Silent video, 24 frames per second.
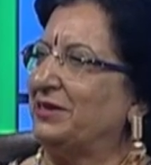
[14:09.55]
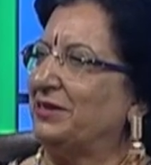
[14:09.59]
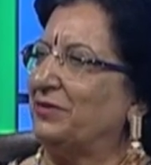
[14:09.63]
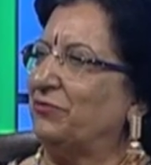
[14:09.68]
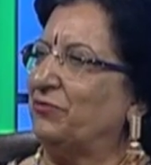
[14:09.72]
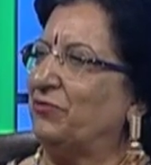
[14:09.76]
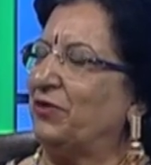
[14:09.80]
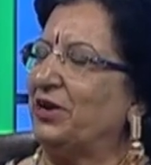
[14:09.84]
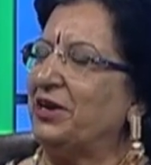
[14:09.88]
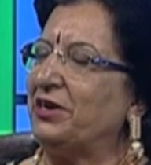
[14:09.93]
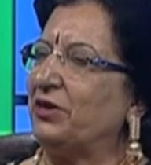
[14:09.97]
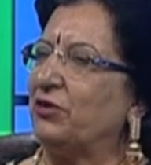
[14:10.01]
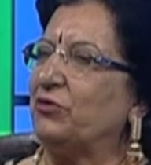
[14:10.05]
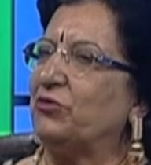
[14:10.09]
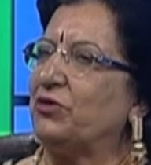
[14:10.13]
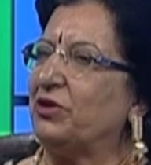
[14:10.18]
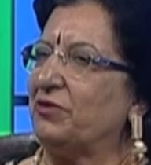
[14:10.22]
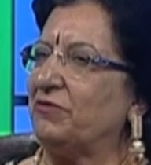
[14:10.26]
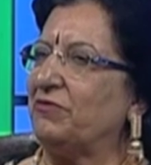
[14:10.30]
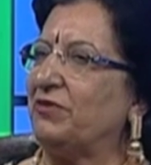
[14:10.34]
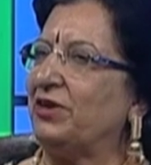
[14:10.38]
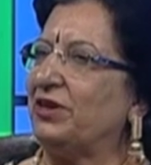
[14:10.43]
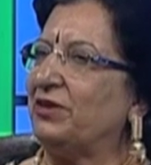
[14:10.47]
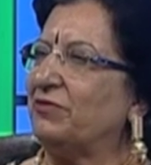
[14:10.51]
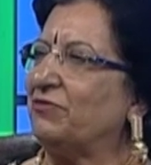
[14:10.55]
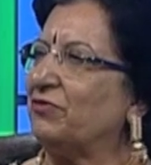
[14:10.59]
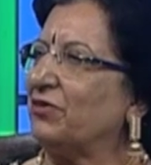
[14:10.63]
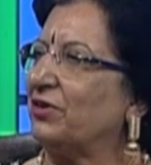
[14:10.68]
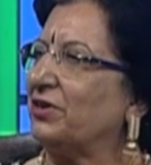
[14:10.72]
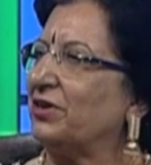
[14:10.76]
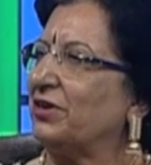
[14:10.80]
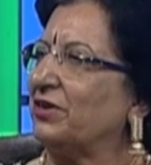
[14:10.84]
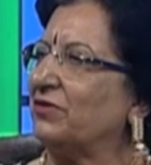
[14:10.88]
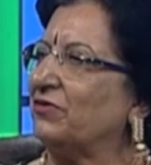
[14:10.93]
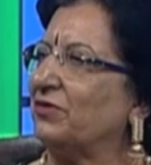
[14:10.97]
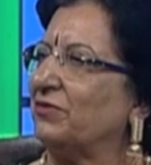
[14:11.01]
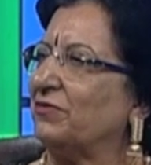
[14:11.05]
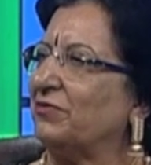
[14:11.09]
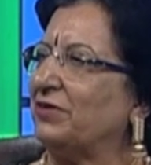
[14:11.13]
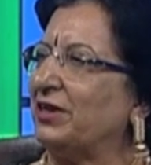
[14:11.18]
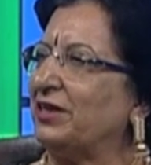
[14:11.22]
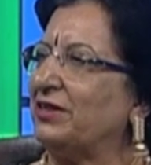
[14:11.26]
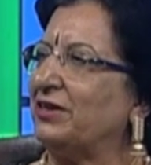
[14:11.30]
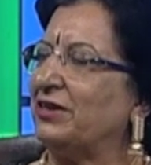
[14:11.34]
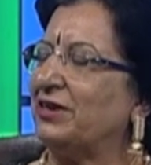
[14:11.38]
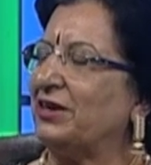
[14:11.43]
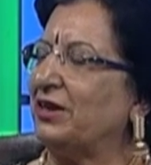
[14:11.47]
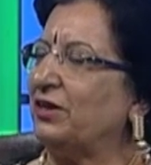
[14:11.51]
Find out a way for us,
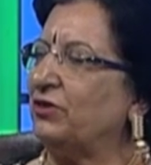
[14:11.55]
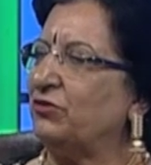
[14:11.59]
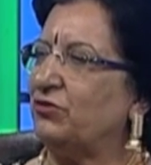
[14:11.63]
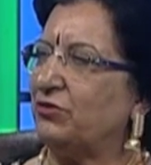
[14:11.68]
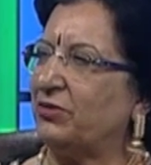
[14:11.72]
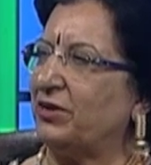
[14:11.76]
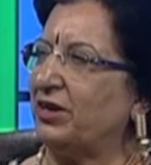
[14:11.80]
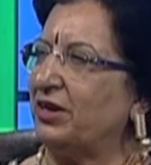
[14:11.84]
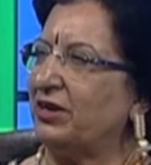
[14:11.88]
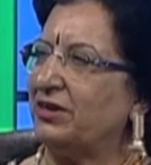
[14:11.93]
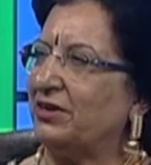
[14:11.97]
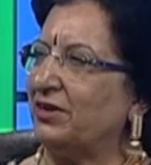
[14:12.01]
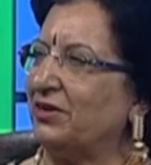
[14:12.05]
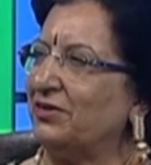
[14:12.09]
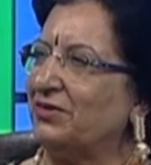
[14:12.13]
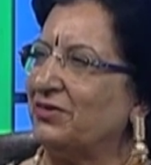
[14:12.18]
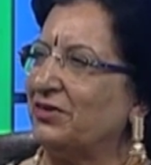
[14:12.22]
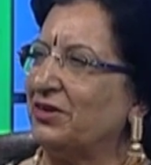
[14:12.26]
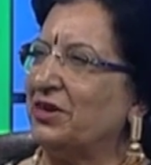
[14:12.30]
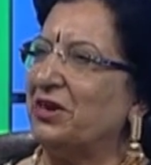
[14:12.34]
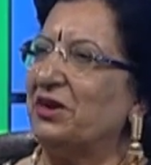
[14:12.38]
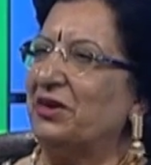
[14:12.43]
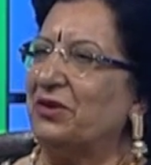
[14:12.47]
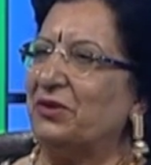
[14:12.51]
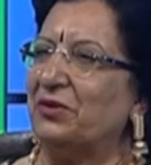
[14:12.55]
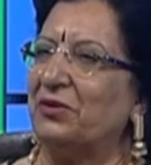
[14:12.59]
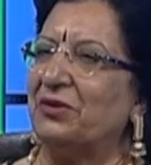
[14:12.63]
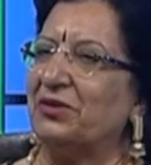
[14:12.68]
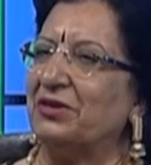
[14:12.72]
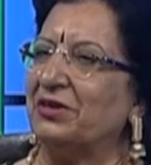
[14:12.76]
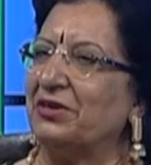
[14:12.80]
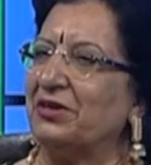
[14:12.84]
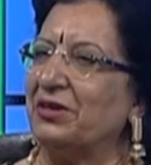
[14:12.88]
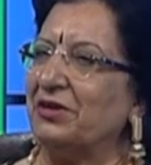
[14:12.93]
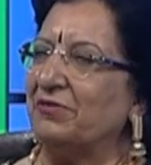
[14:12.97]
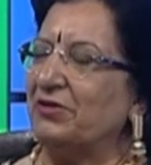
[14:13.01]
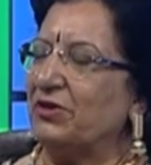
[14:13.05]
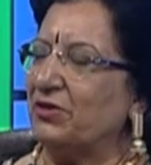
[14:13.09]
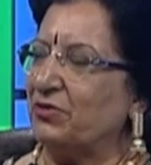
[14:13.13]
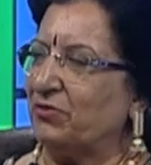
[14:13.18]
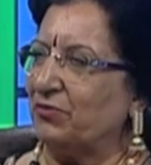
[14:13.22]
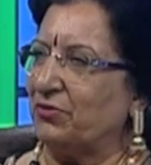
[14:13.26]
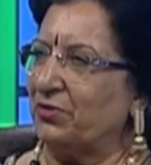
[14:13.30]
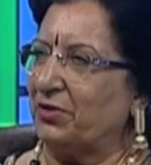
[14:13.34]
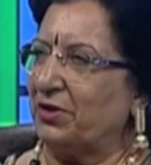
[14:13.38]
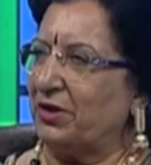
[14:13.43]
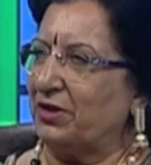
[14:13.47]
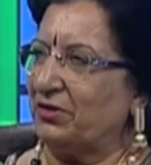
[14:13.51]
whether educate us, or give us
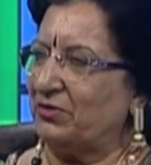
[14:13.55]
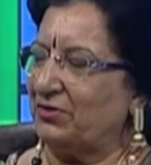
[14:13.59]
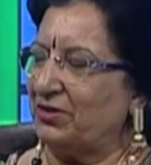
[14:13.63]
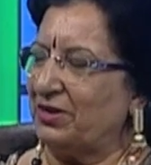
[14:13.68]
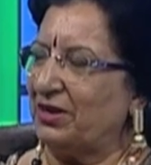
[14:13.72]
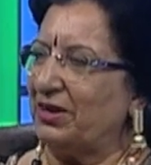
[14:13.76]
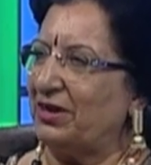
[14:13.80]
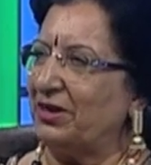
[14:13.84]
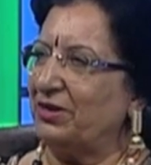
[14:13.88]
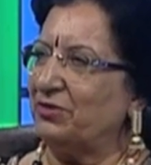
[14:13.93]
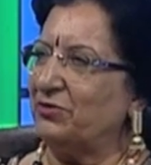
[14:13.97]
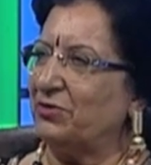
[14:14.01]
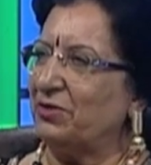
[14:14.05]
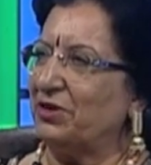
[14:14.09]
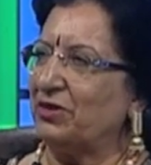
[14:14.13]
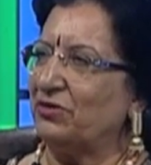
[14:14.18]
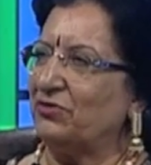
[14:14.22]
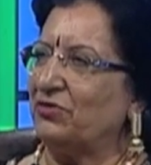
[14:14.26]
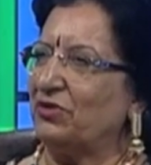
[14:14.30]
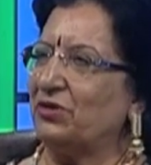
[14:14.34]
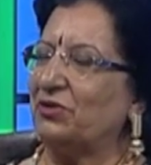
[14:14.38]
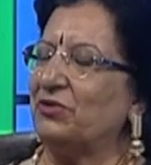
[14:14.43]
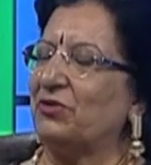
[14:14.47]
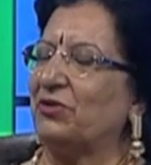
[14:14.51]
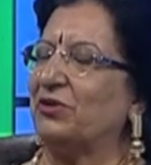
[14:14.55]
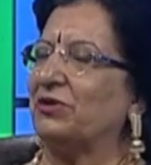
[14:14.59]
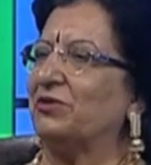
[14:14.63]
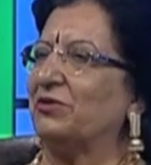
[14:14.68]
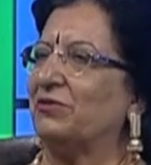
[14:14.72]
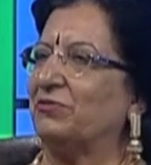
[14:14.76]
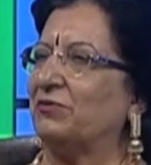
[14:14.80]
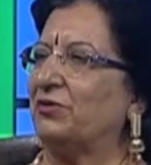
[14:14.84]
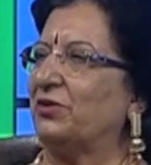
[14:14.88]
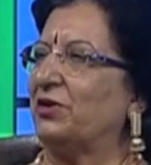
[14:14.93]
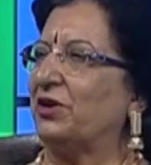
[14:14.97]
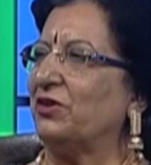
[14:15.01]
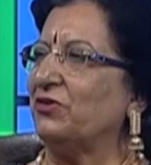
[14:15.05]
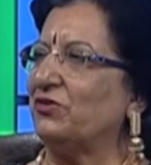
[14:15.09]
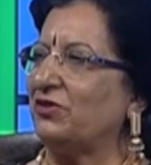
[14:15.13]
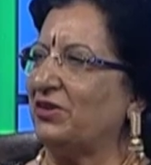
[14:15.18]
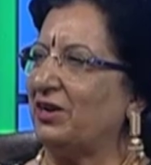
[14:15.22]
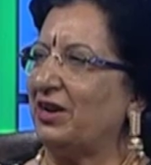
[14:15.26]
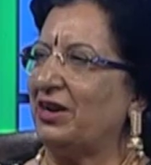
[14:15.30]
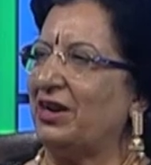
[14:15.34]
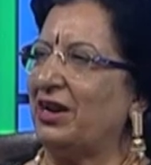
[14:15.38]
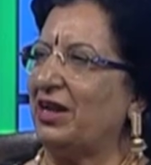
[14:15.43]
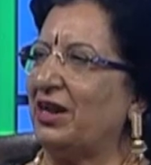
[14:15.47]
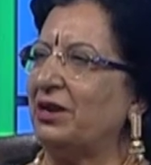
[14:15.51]
vocational education or a
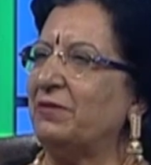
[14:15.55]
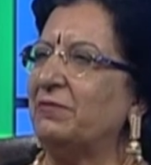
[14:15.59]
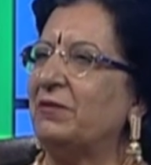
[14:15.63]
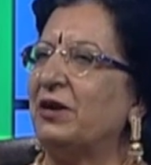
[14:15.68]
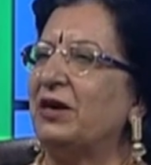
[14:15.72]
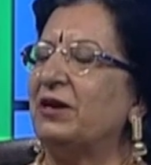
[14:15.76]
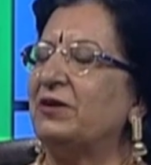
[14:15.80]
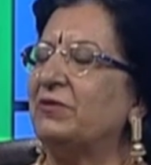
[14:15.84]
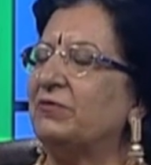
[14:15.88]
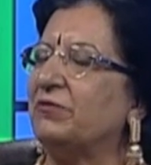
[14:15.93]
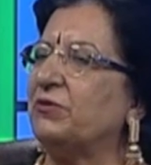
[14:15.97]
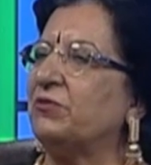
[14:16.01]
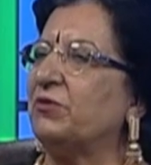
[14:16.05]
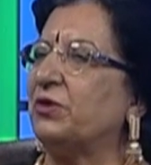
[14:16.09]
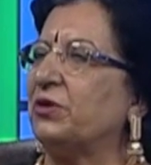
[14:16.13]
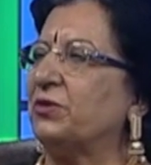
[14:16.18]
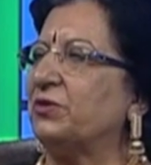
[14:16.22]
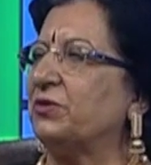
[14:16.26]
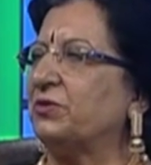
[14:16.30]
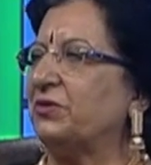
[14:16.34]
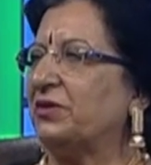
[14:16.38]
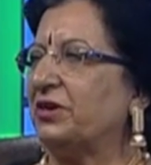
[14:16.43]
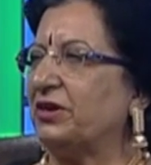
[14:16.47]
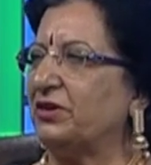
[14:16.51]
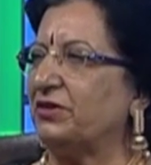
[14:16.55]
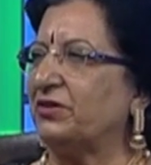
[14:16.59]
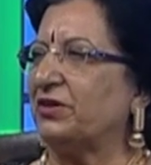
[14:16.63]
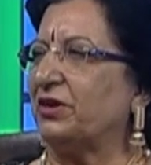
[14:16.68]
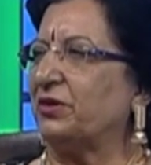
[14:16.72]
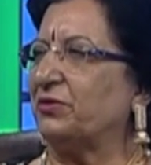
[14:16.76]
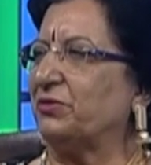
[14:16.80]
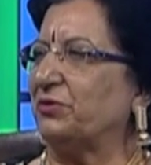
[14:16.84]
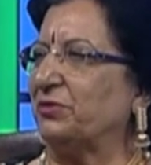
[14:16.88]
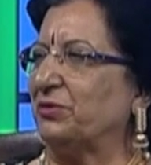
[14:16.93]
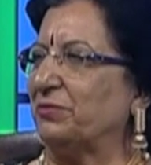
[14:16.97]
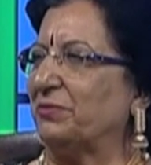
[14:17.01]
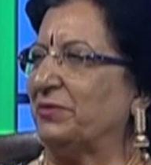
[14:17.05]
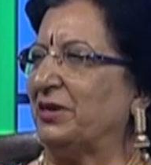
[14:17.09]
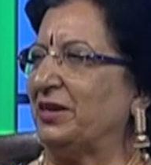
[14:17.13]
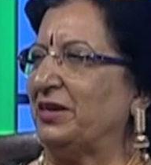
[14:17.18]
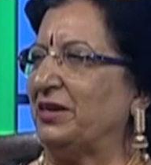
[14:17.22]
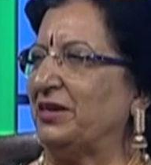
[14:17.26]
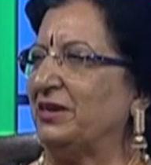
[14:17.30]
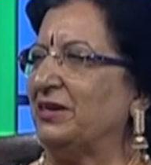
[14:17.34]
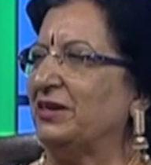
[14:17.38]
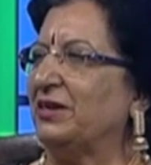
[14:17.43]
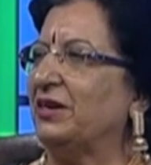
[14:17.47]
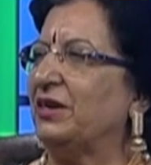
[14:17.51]
vocational help, we want to raise our own
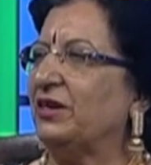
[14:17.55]
money.